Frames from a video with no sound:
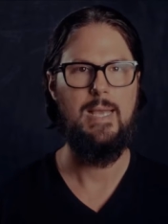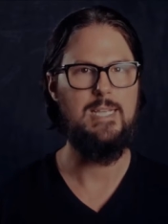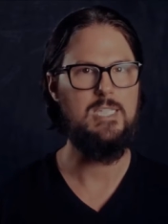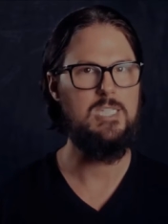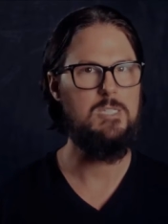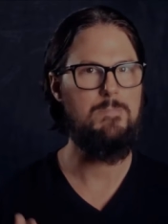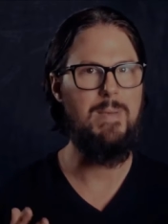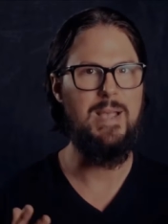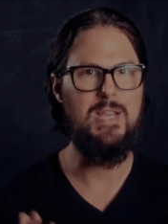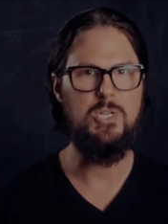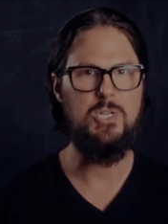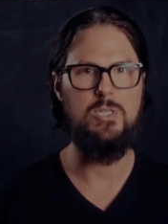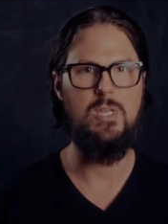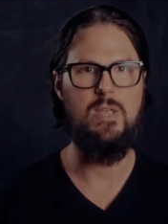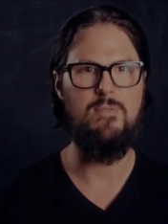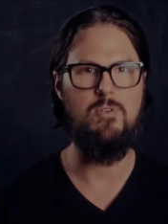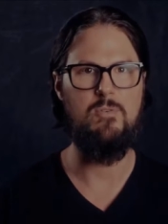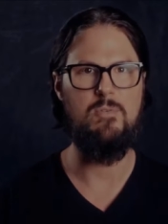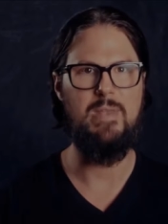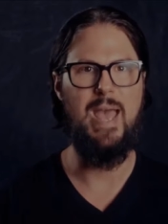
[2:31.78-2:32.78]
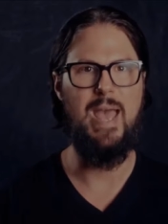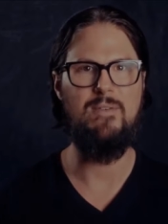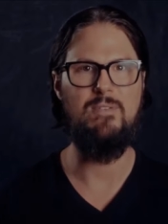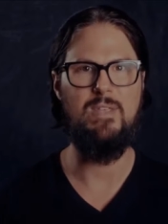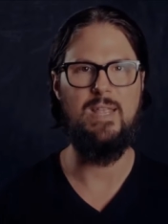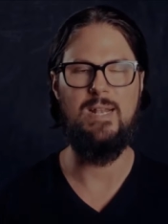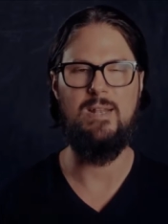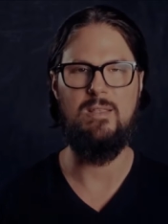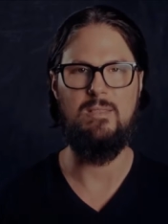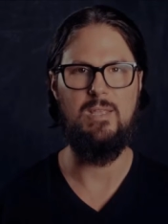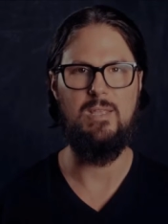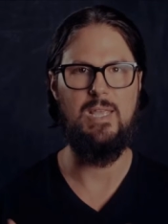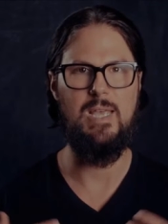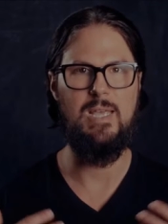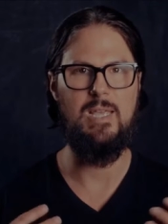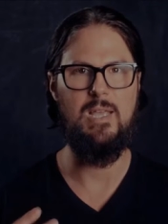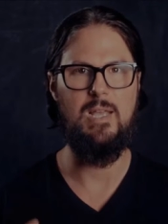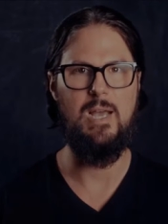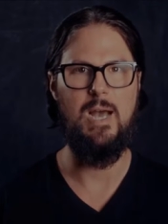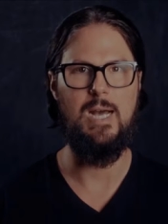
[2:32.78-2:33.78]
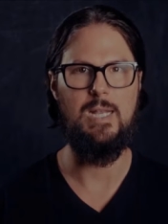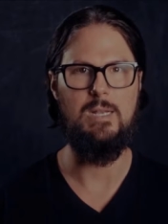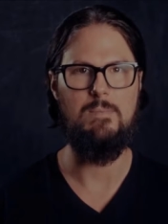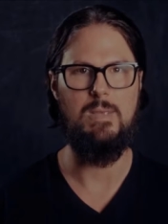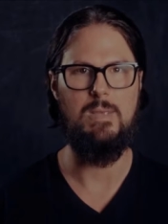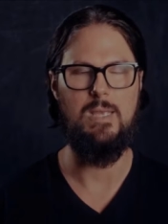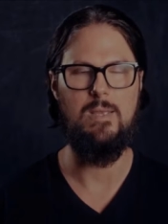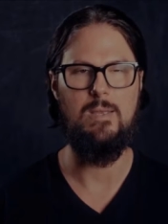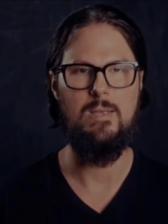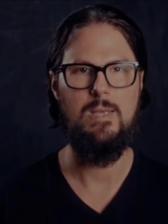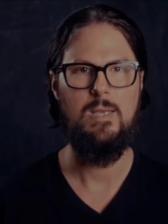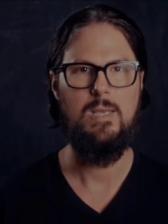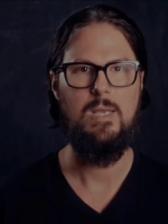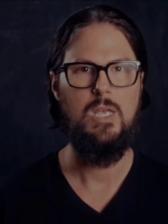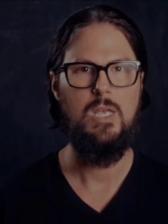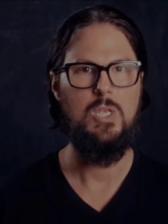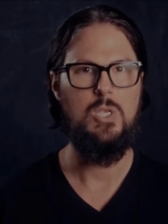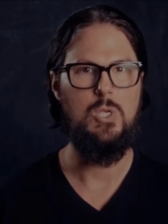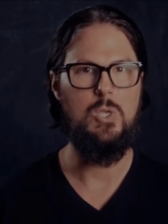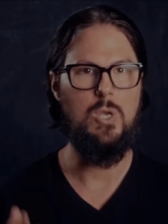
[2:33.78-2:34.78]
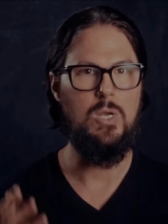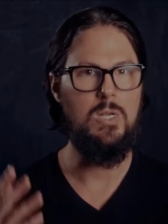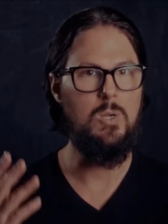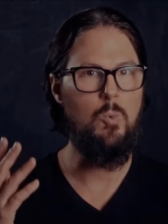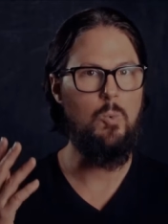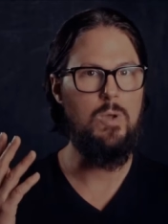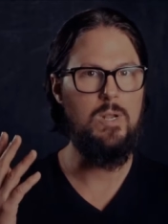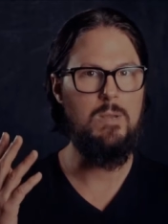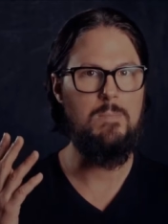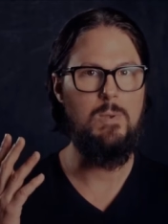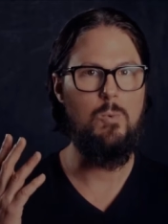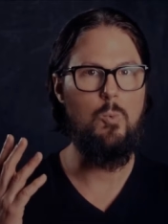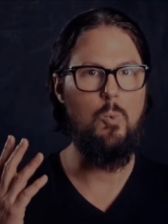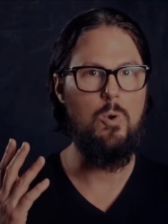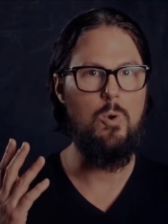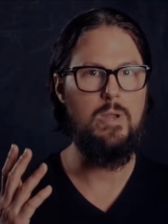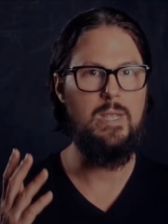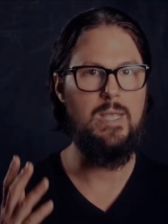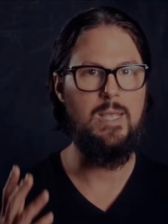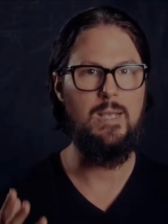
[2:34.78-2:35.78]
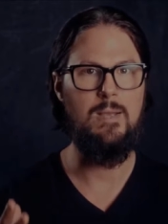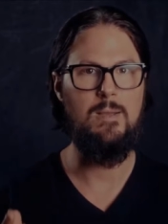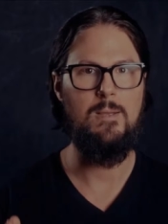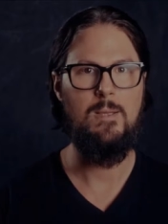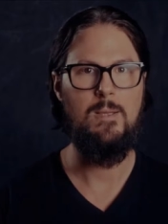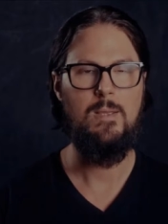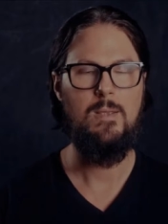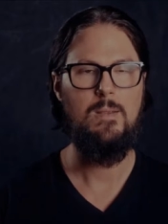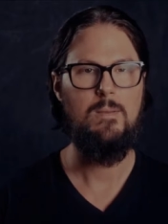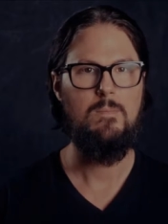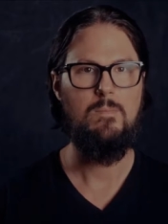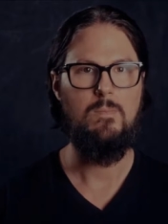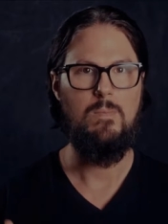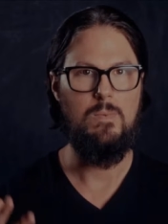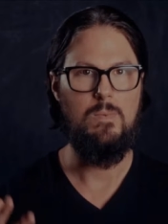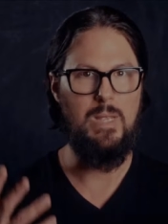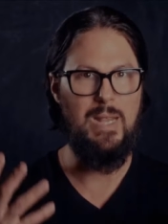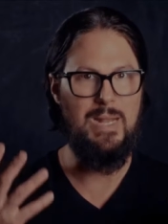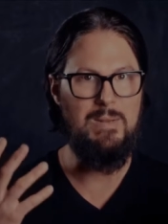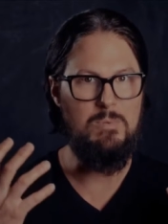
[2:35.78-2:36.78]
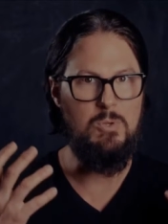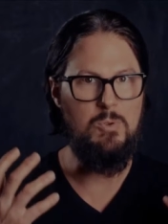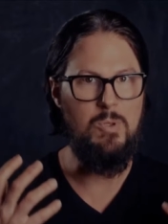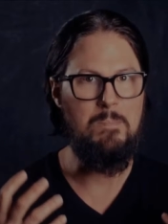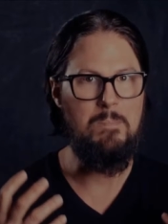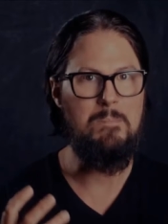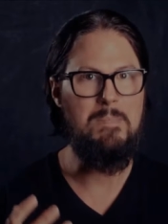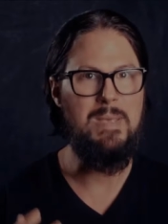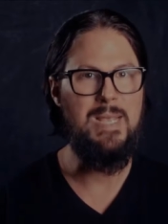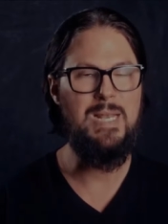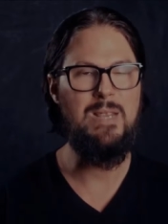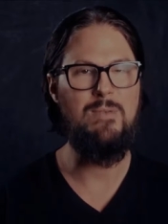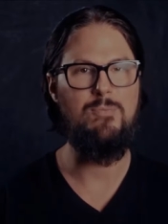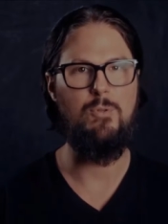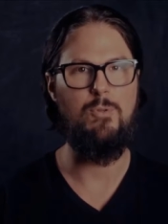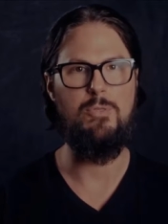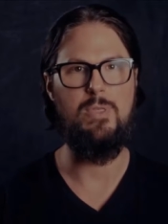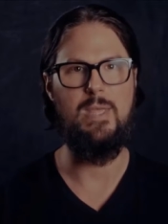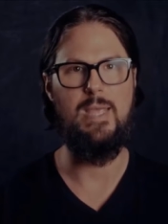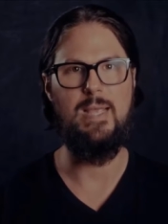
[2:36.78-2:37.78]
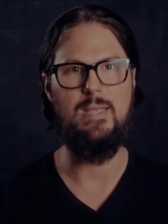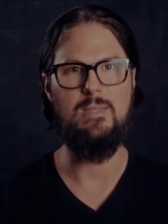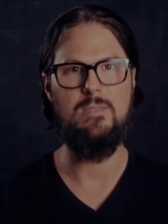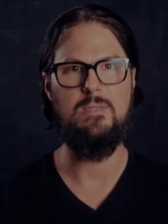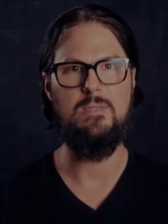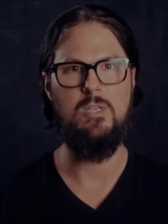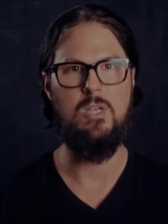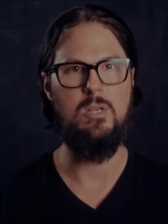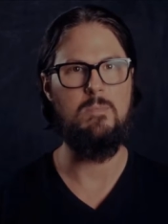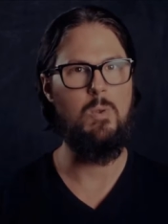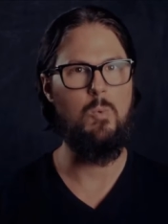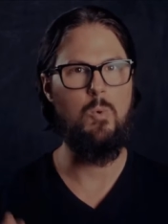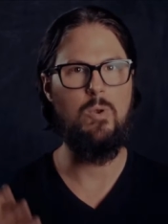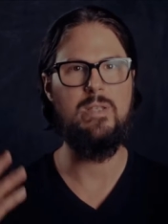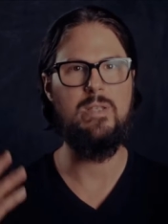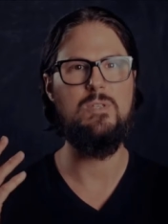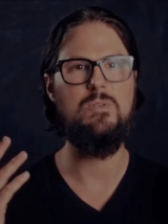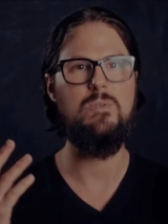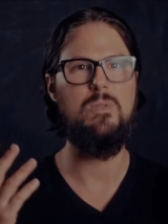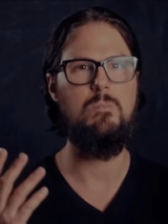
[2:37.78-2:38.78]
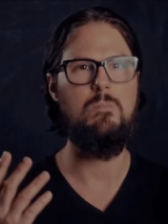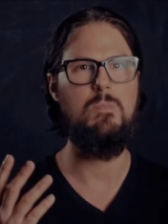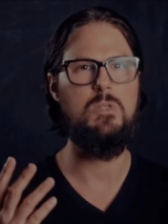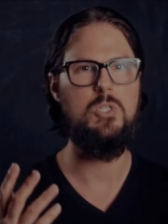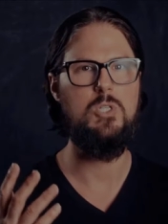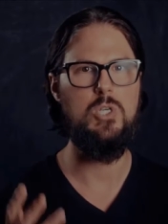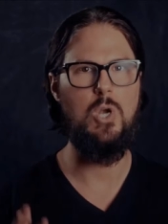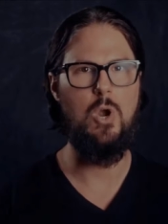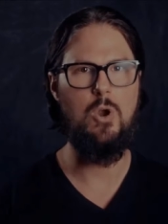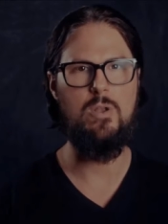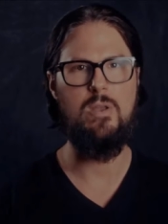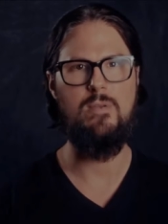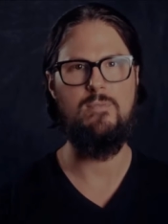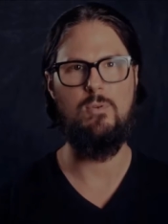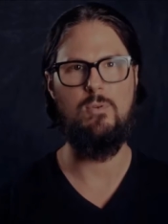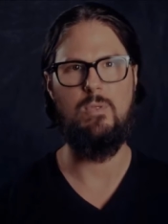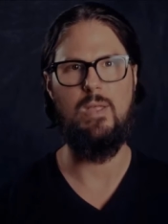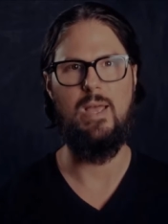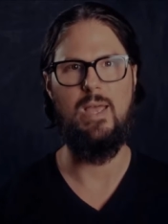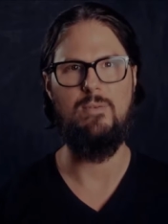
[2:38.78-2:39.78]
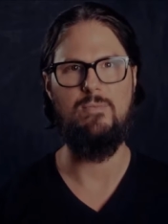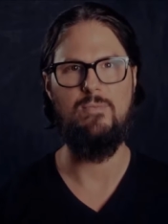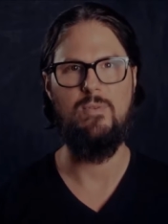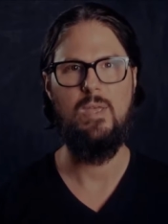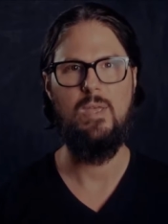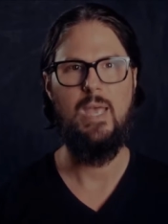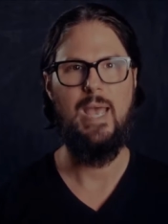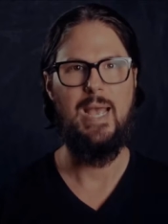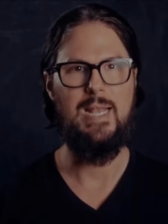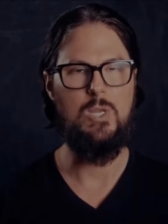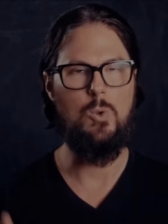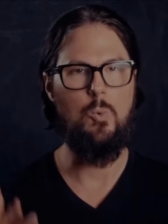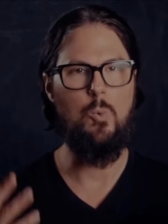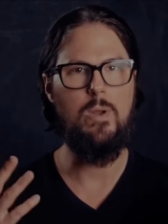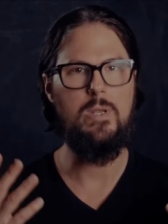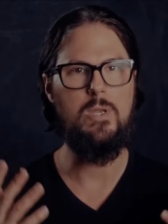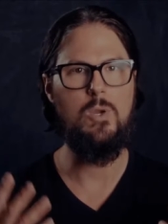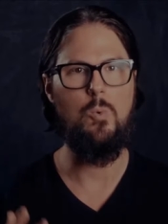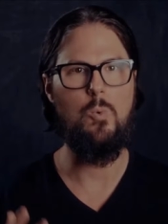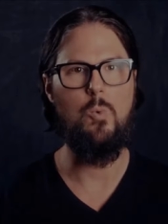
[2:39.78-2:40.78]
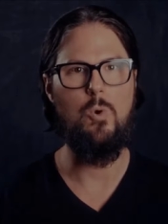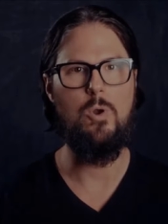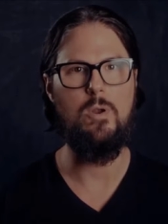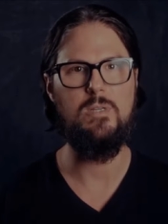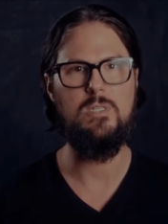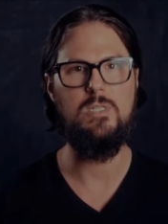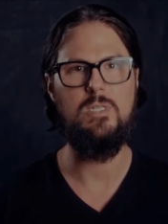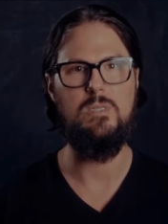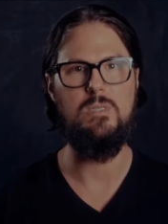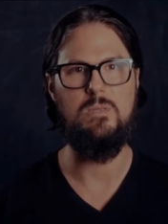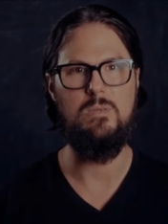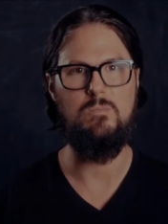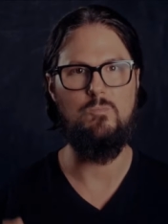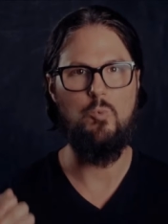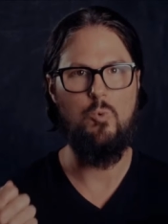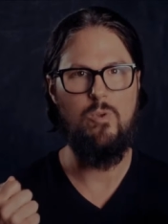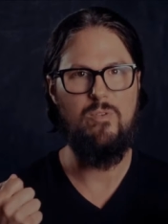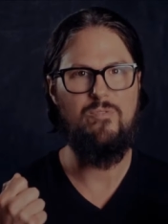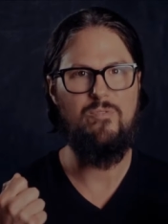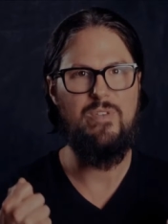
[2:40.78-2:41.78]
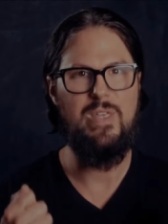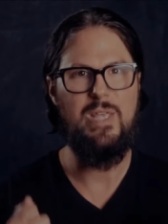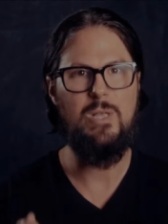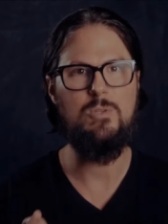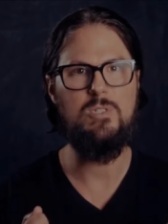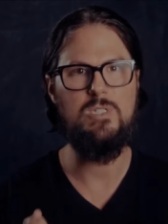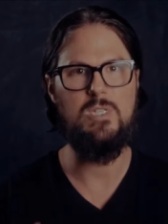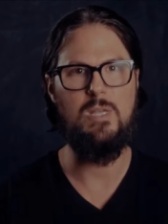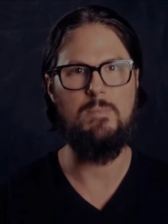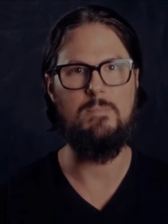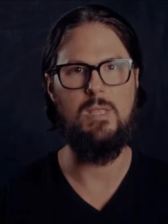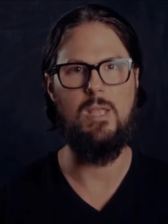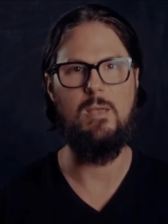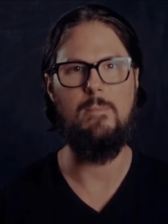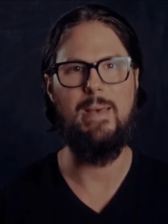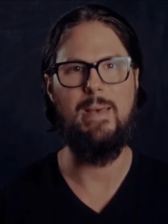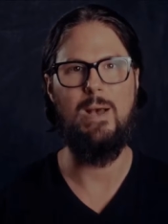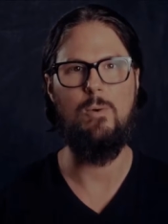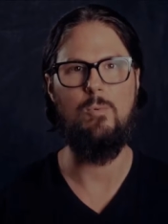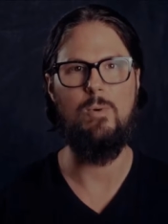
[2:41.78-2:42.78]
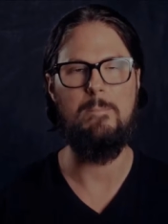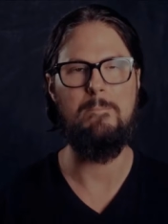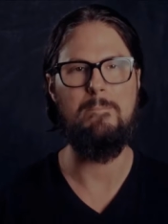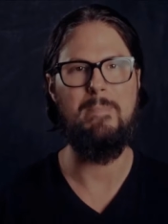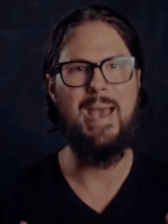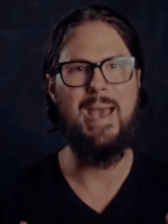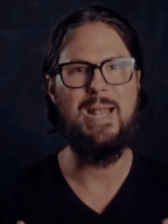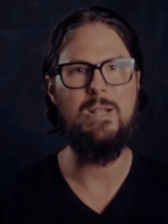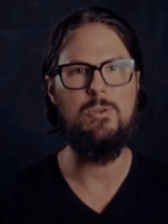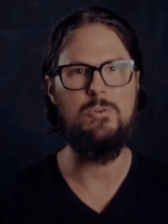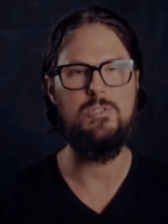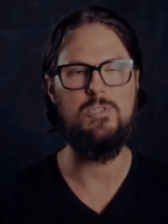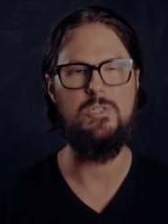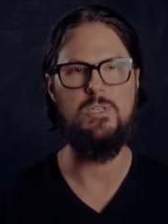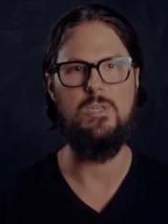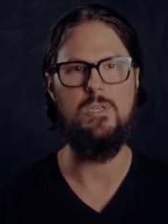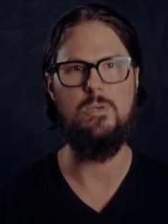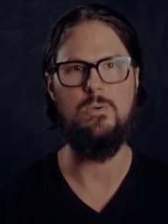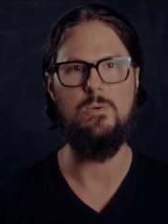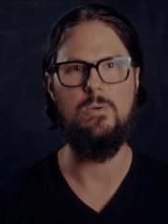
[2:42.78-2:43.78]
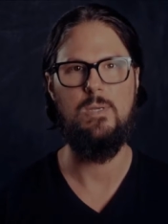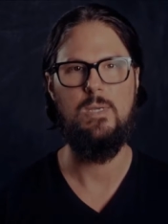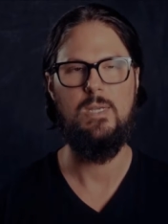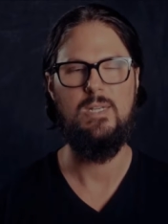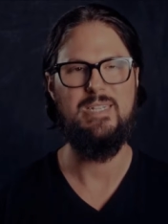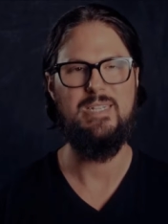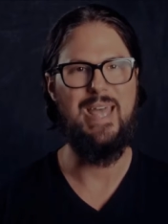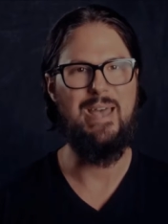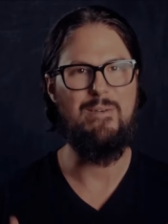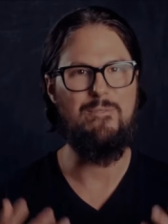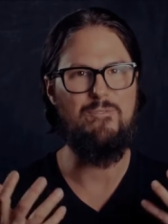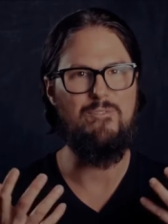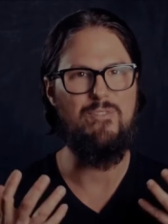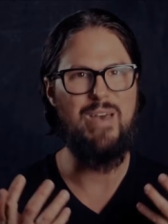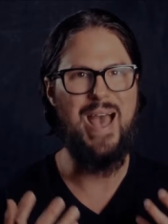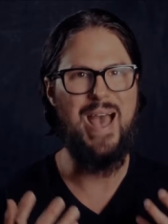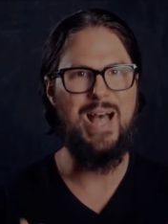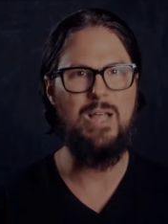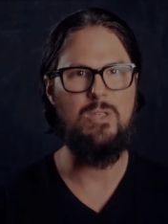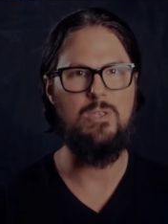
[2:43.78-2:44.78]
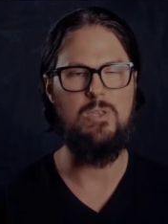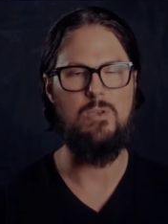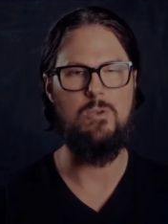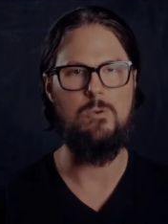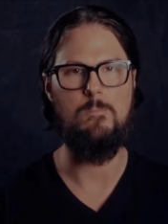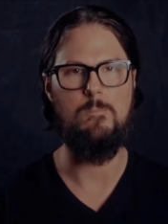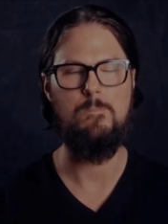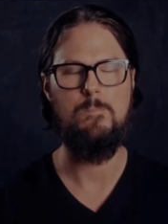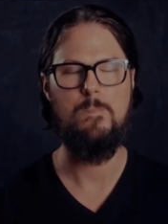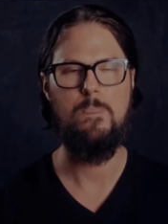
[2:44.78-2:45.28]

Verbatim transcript: especially if you're navigating the gig economy. You're gonna to want to be working and doing meaningful things. You're gonna be working the majority of your life, and you want your work to reveal something about what matters to you, to have value.